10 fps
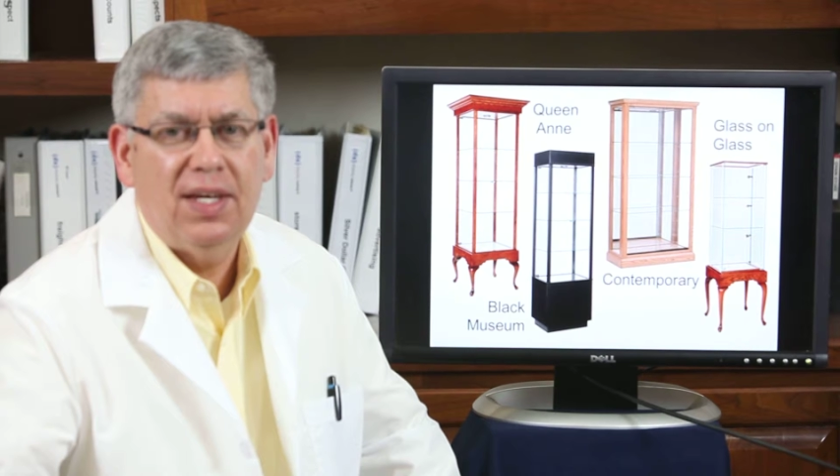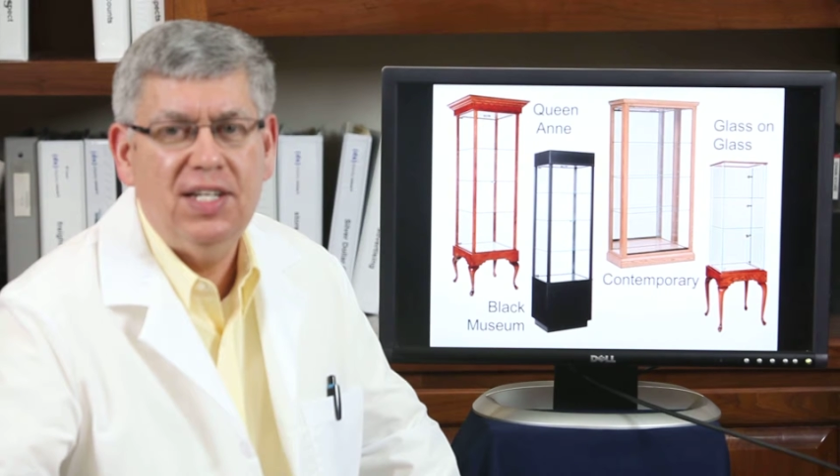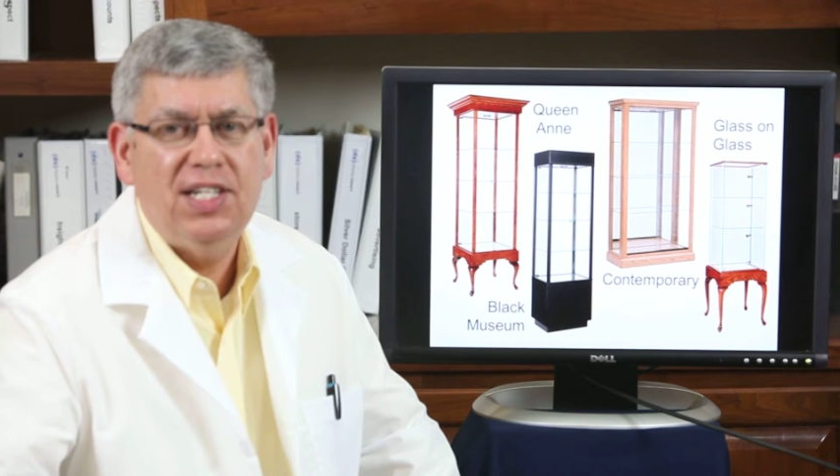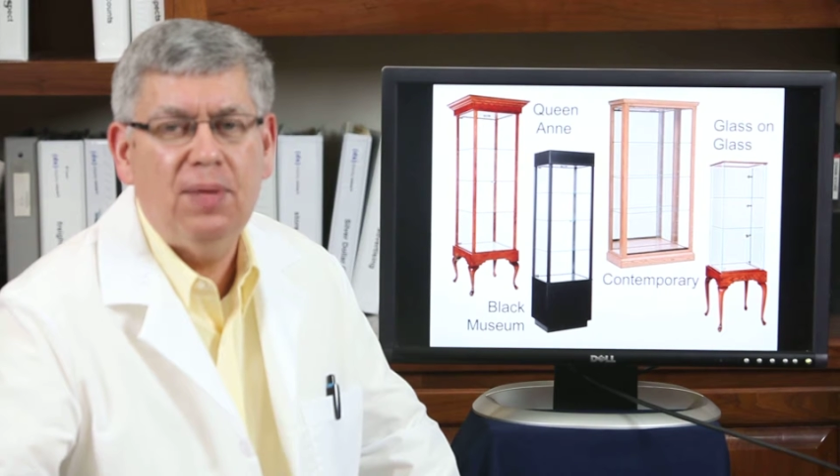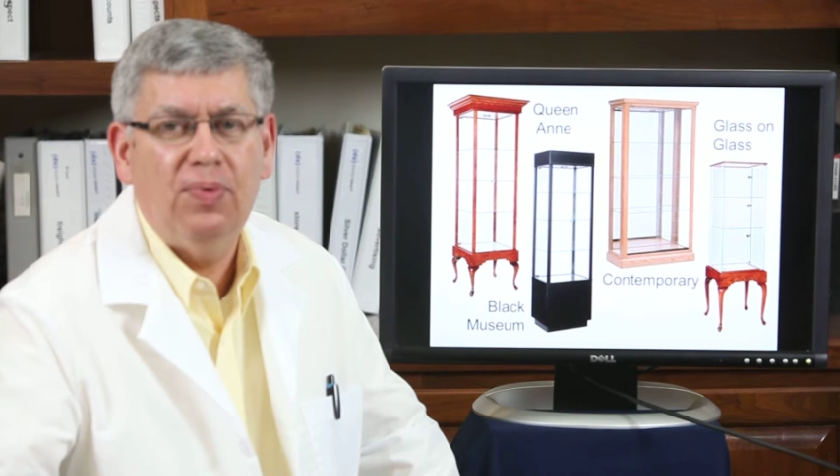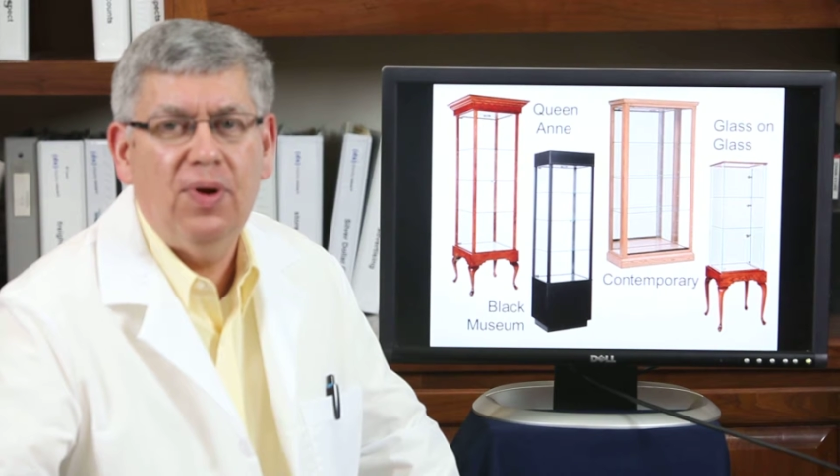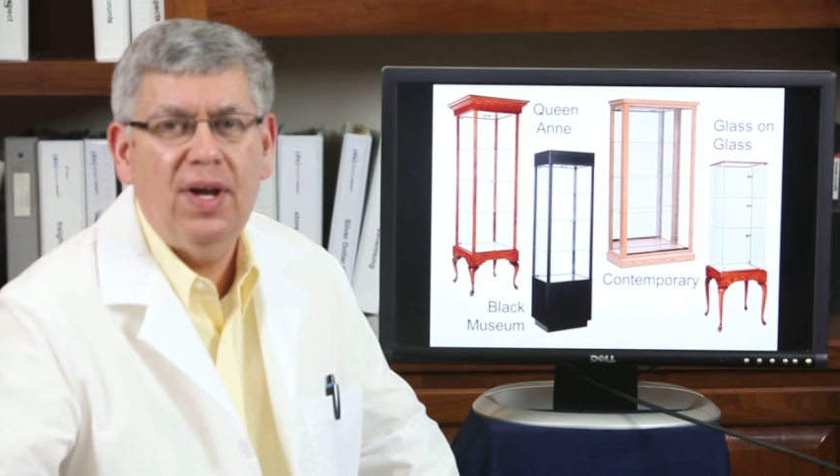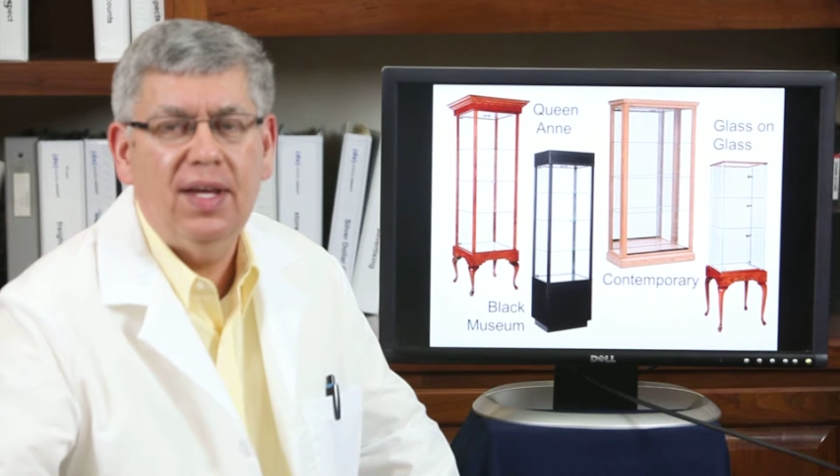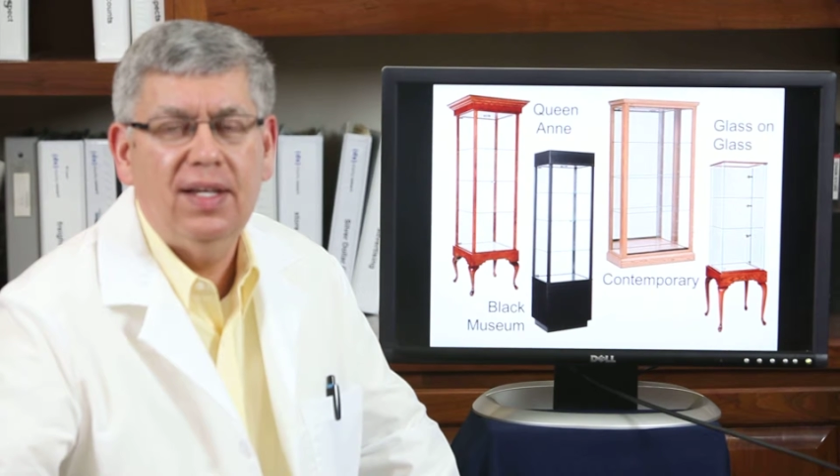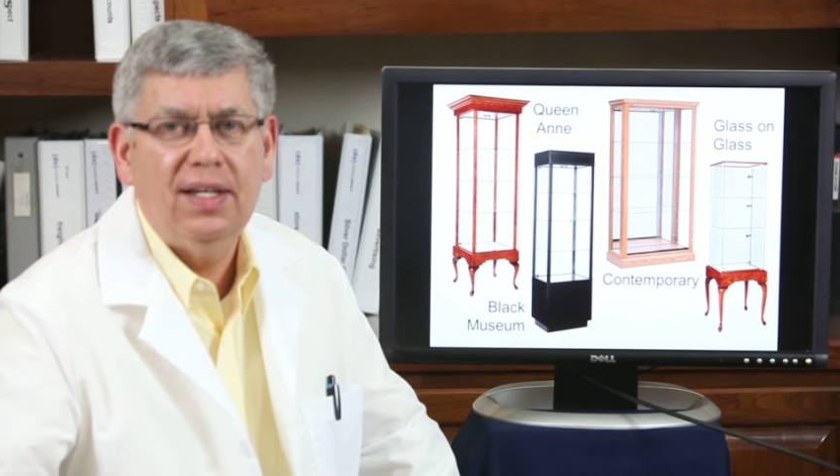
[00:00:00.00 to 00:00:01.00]

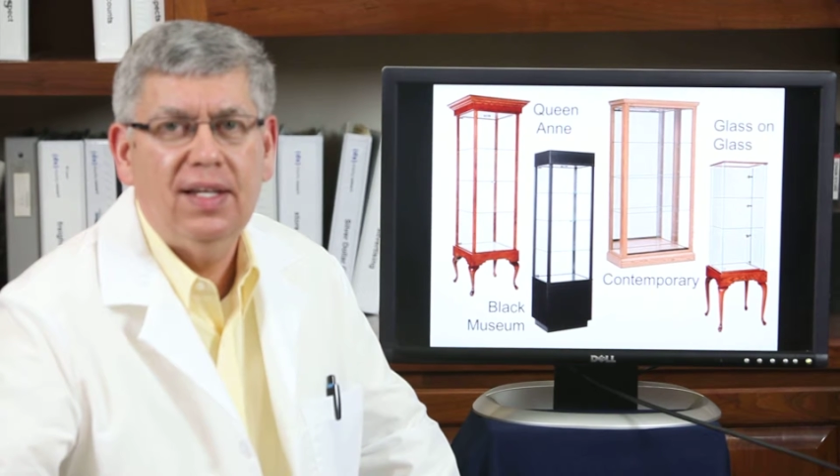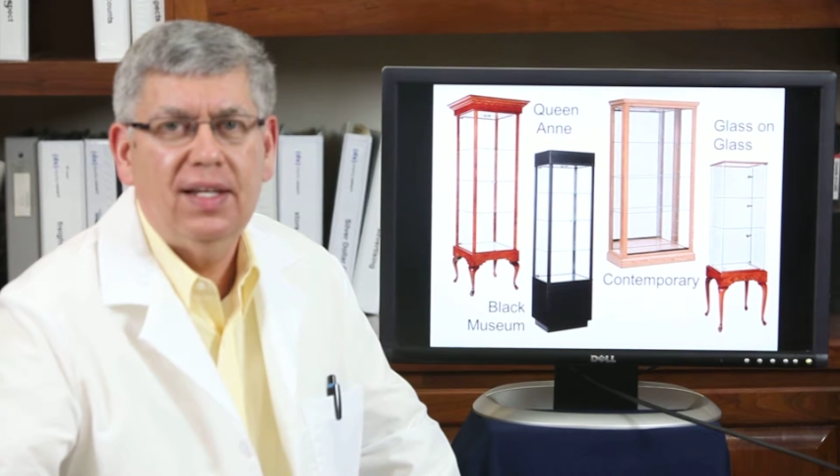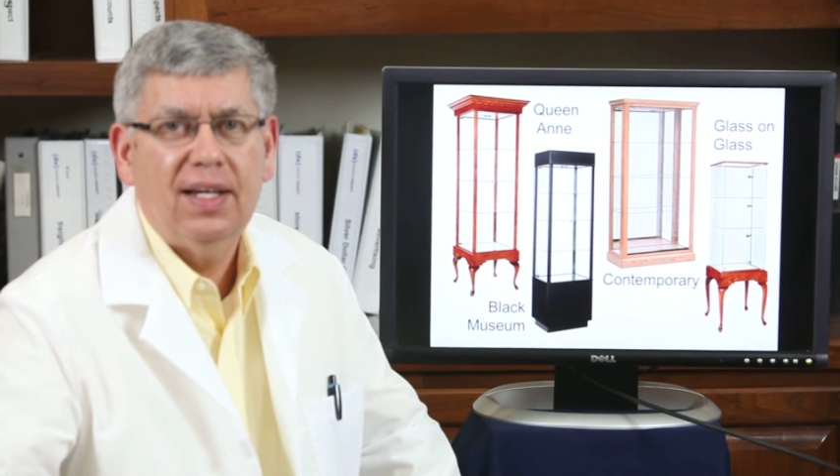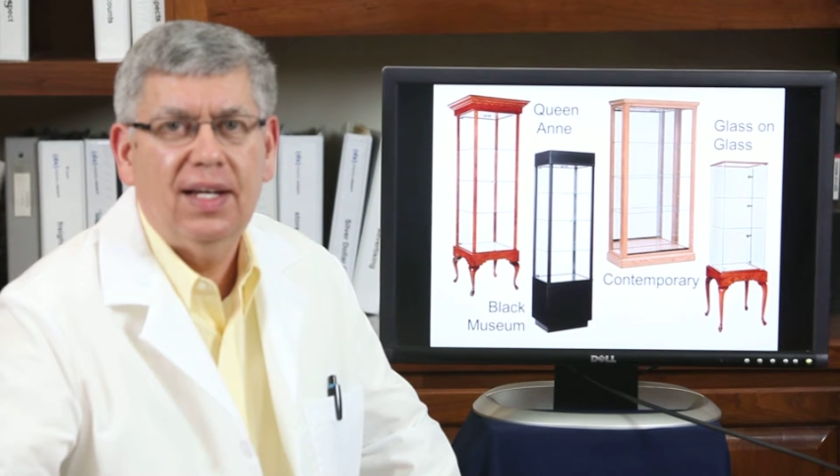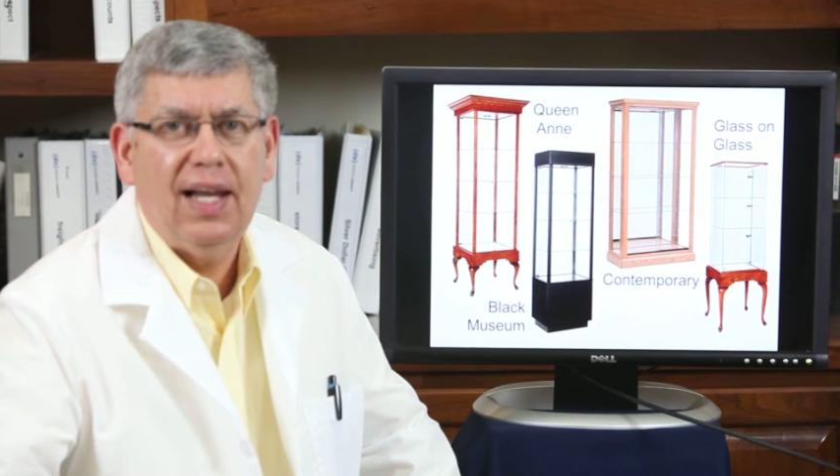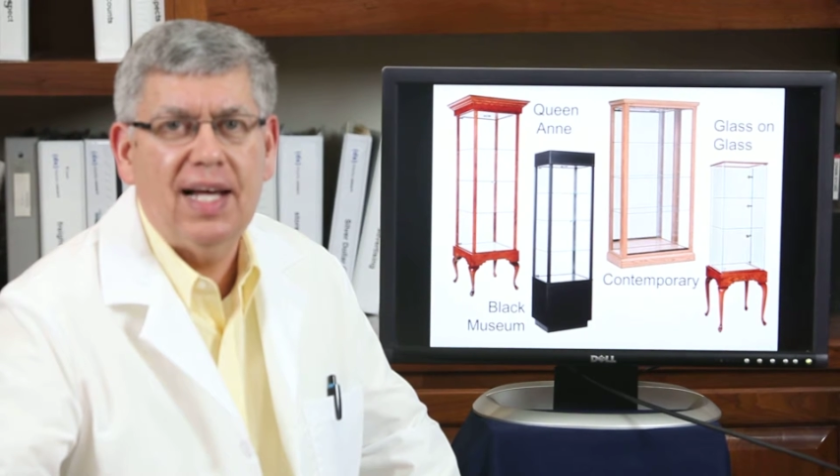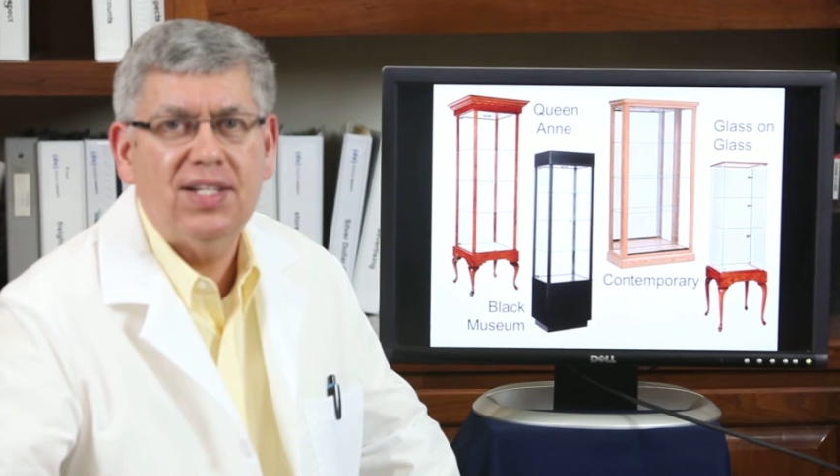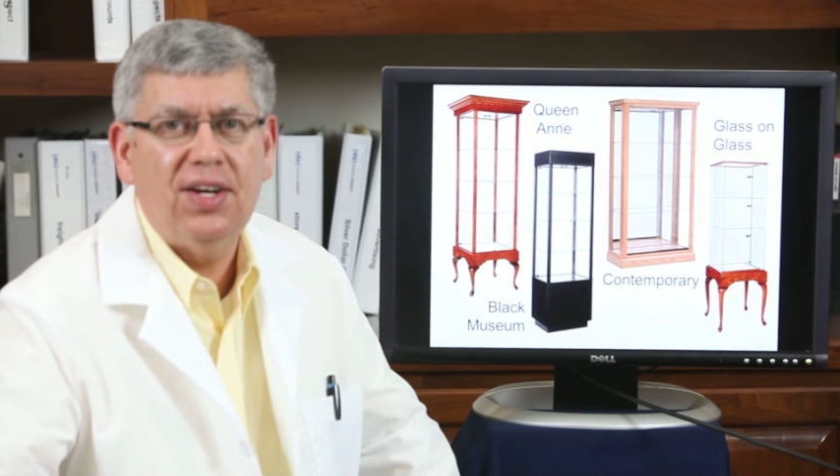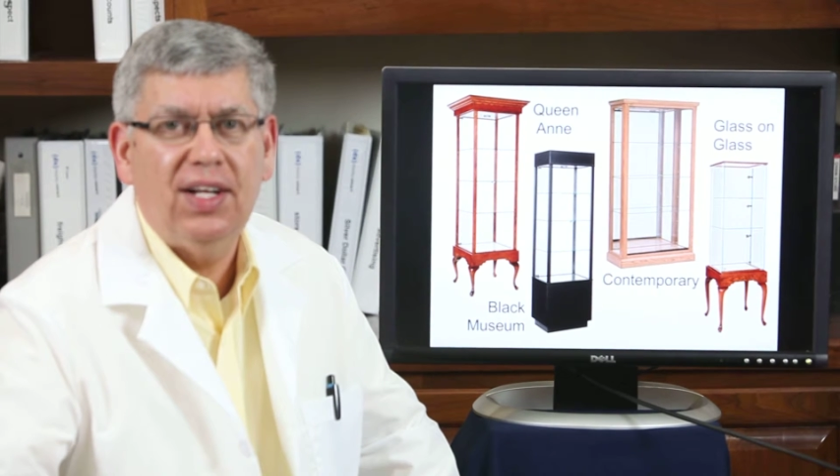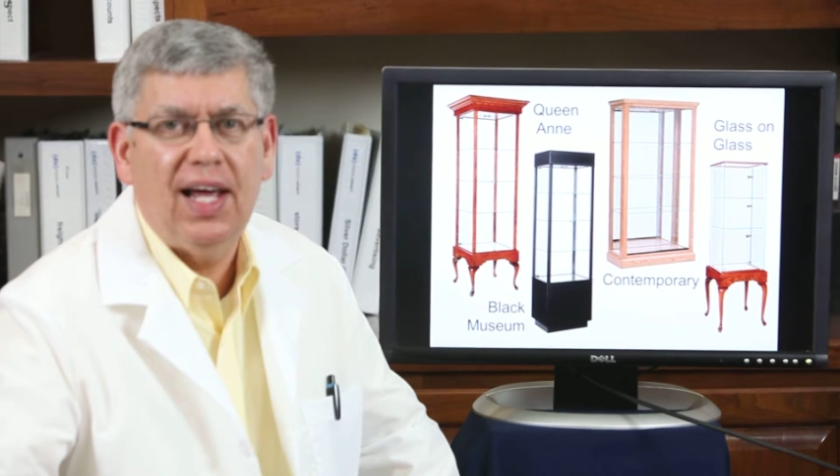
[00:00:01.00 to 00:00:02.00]
Contemporary,
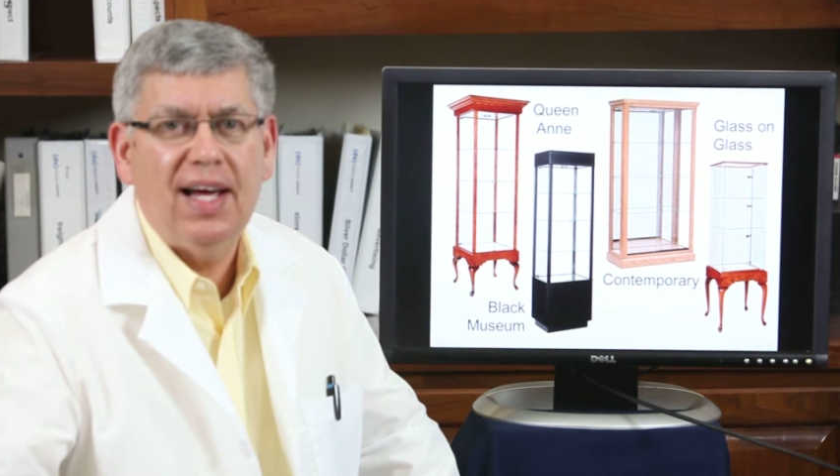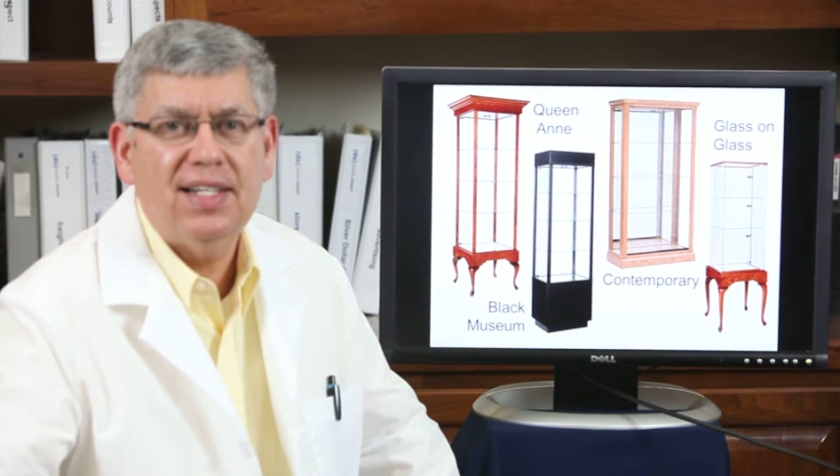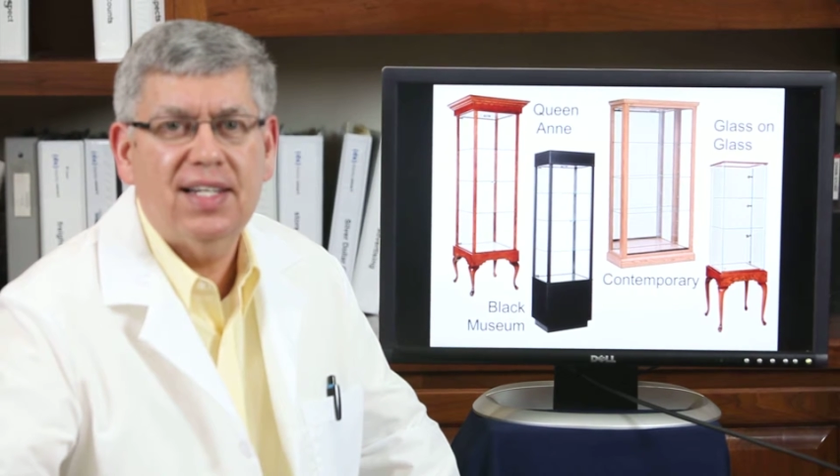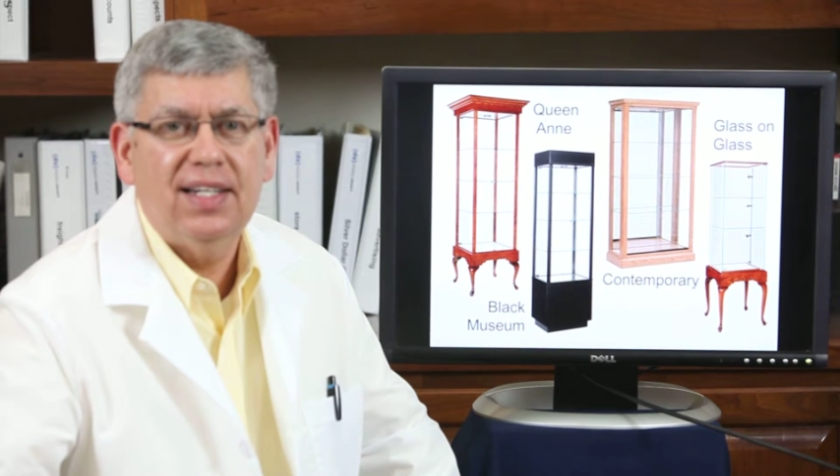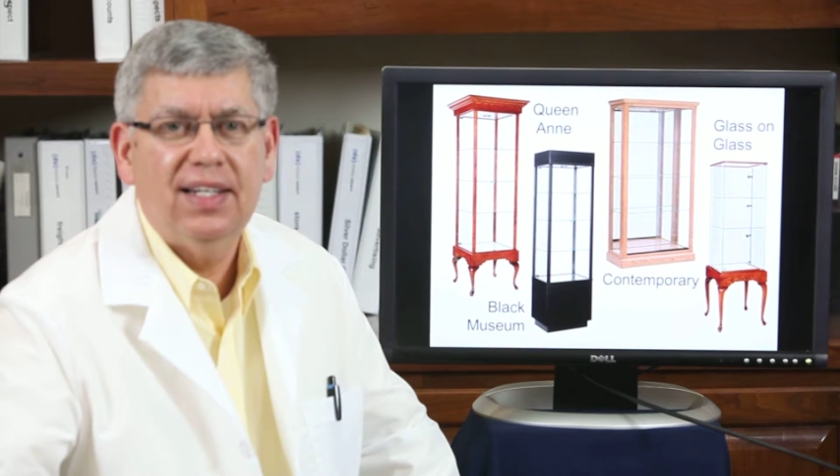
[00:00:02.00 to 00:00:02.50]
Glass on Glass.